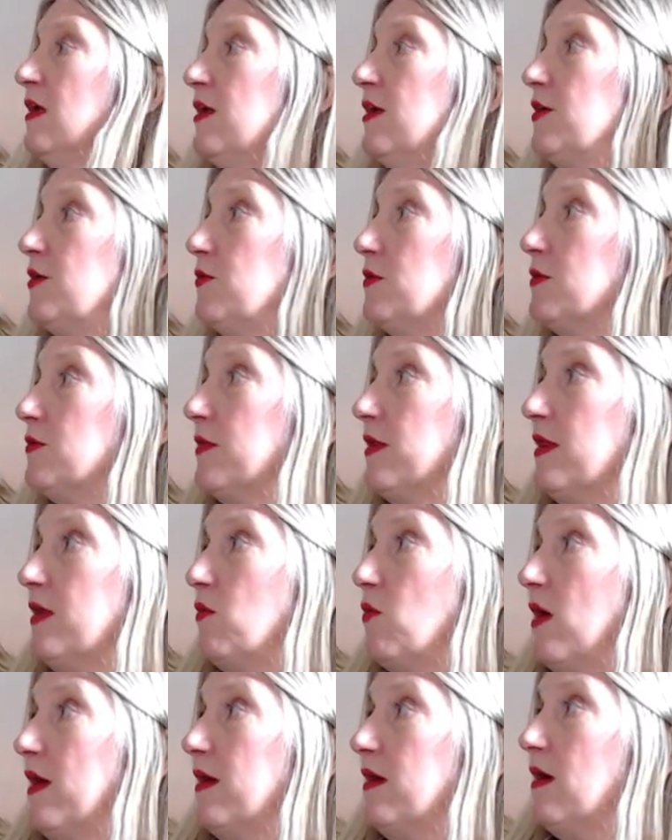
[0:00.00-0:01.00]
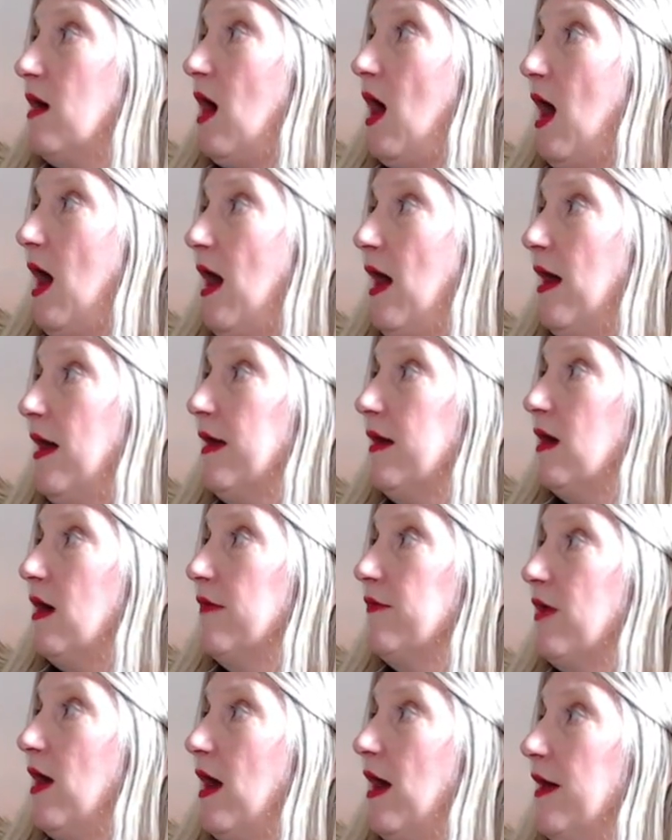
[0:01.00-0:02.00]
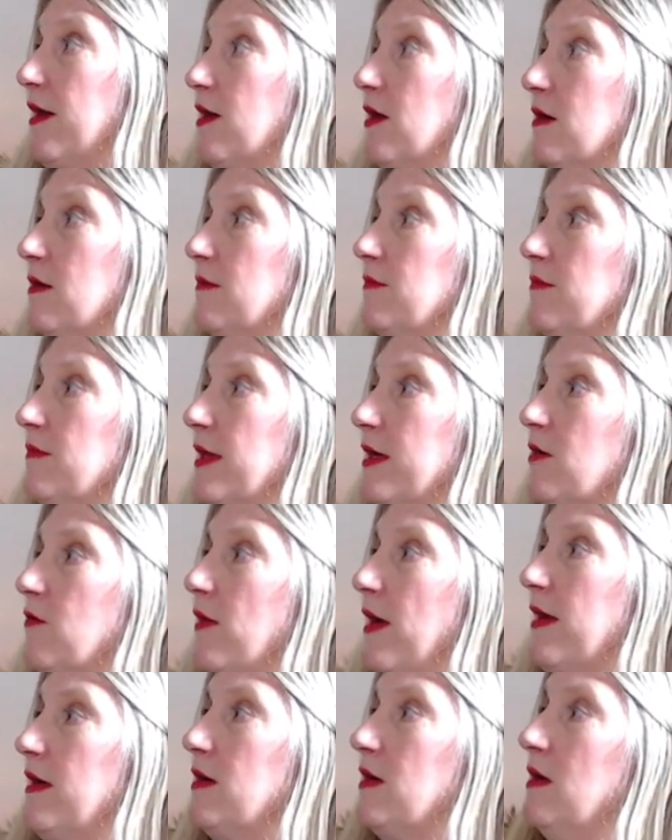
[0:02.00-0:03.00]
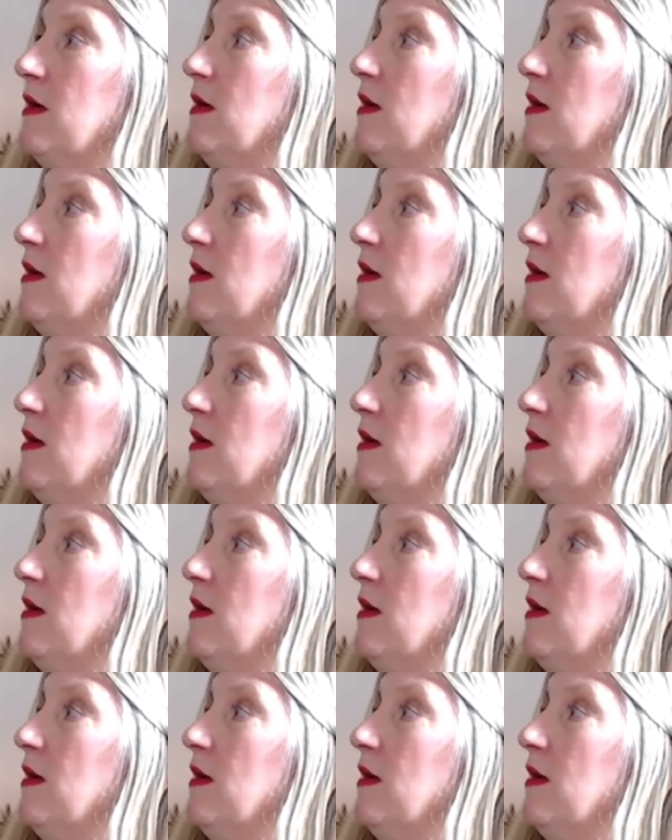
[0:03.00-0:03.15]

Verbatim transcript: You would really want it high on the higher, like right,